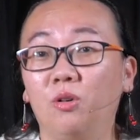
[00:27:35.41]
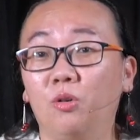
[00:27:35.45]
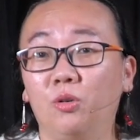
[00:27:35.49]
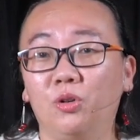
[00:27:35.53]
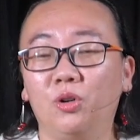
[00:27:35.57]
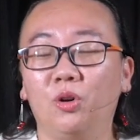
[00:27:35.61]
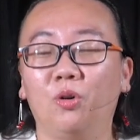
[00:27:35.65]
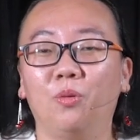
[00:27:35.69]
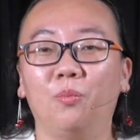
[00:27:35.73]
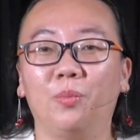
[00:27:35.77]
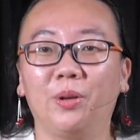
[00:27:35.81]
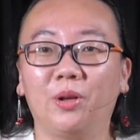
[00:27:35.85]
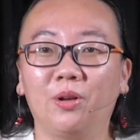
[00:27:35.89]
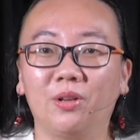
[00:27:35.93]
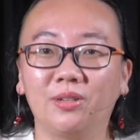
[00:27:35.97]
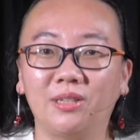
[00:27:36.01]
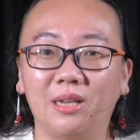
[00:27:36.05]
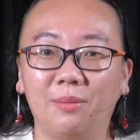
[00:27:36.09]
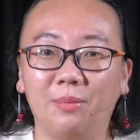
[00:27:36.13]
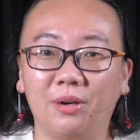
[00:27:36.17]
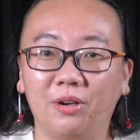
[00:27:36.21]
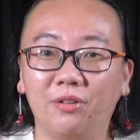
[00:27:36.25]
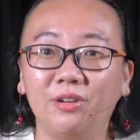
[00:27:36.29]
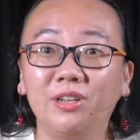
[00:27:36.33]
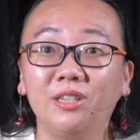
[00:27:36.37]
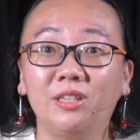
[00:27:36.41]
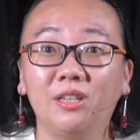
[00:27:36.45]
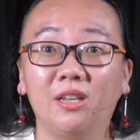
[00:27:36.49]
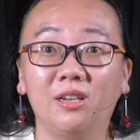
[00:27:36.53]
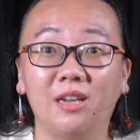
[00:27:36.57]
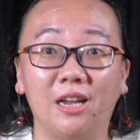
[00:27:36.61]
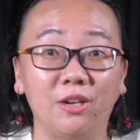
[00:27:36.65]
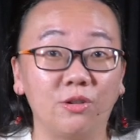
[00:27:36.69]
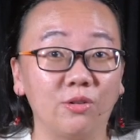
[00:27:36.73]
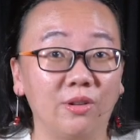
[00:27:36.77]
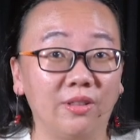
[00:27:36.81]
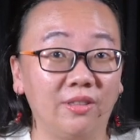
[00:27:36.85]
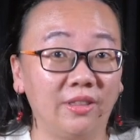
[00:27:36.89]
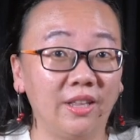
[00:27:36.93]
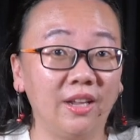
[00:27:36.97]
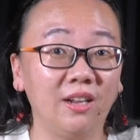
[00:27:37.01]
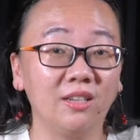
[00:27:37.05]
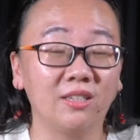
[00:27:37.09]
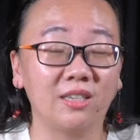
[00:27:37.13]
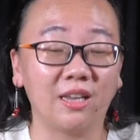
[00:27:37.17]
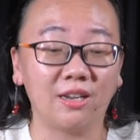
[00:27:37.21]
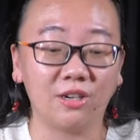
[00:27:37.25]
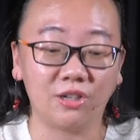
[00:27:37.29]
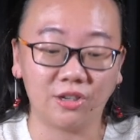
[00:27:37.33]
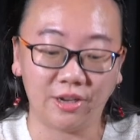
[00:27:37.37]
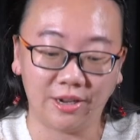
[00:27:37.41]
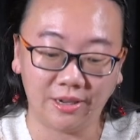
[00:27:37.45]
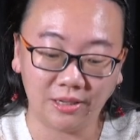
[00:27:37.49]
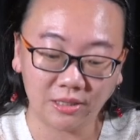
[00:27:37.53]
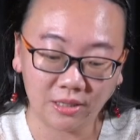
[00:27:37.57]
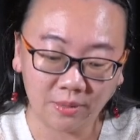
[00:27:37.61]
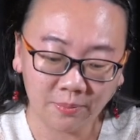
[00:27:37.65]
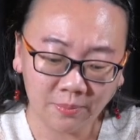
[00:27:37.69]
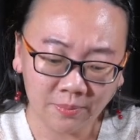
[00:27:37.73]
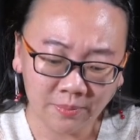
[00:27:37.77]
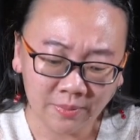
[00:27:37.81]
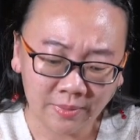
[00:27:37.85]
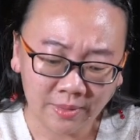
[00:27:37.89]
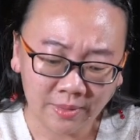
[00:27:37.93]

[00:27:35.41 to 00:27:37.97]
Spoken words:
oh no, because I'm a Christian, I shouldn't think such things.